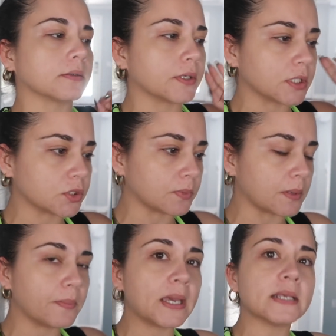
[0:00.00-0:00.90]
I'm gonna do
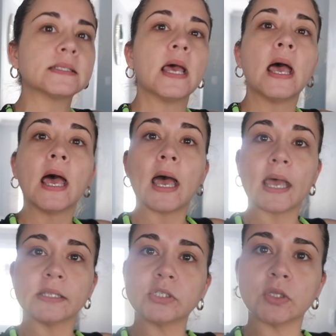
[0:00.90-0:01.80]
my best.
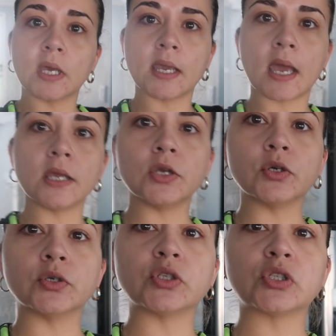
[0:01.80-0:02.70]
And today I
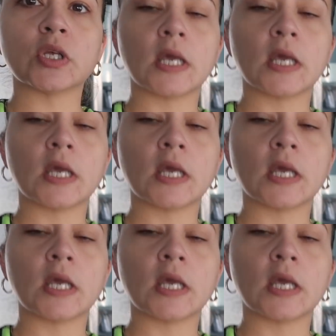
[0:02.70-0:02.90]
use